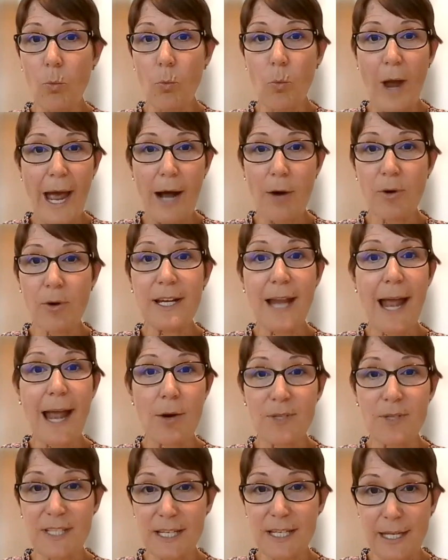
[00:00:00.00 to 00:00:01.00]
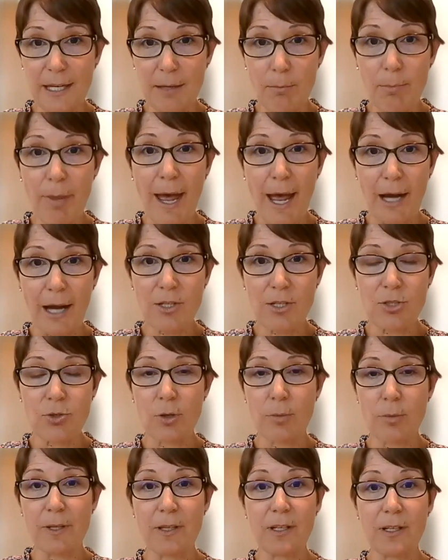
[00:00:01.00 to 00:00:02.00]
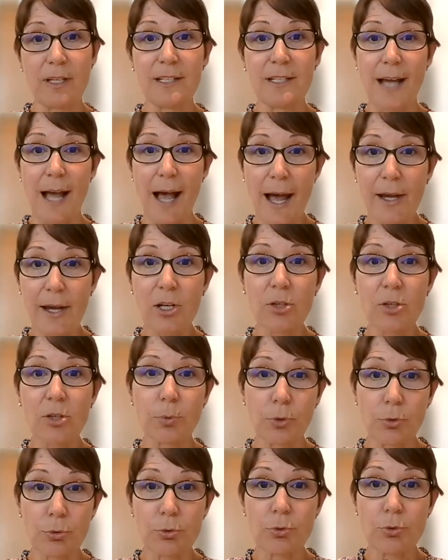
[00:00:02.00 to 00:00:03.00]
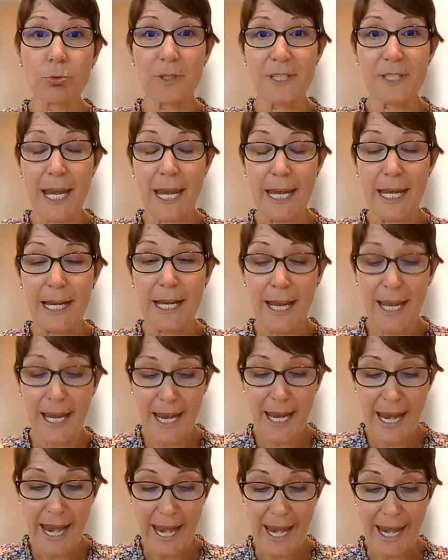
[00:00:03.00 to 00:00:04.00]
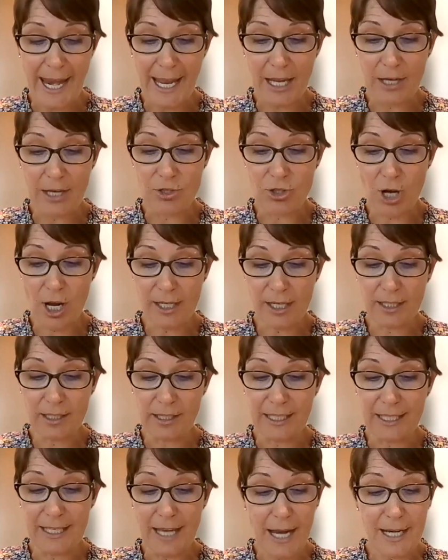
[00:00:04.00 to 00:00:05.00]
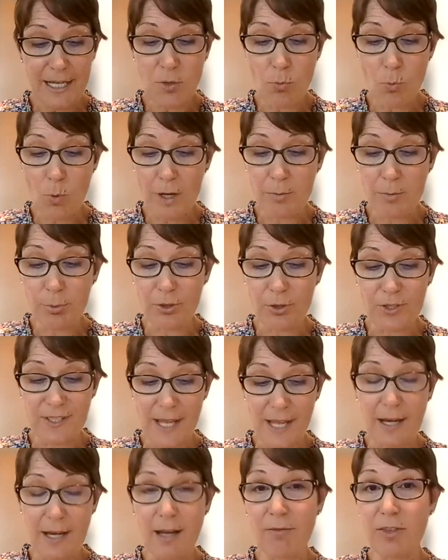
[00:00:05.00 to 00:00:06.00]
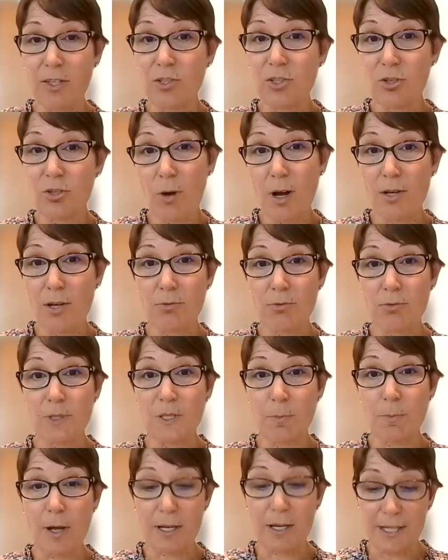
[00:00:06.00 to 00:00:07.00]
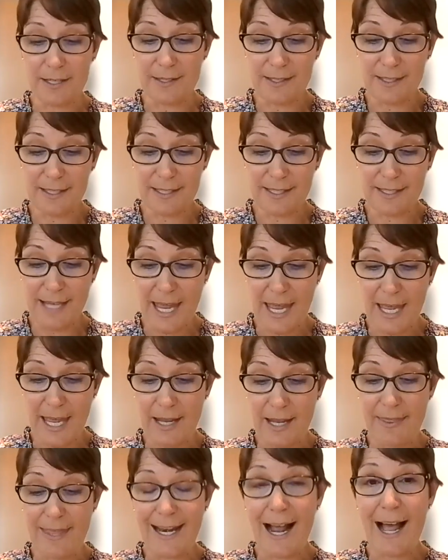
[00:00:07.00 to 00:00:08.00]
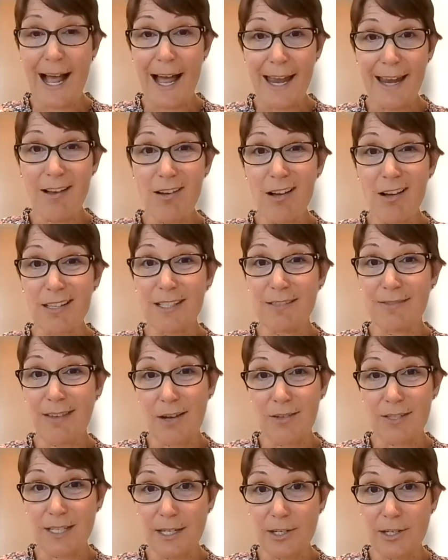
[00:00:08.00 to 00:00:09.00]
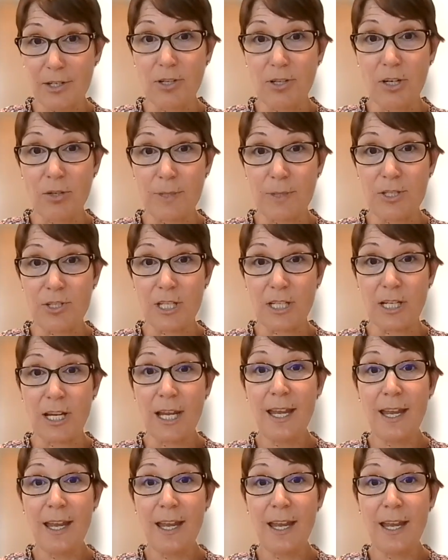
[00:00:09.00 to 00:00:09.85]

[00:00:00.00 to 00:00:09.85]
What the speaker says: how did housing impact your ability to hire, recruit, retain? And shockingly, 91% of the 200 respondents said that high cost of housing here in our region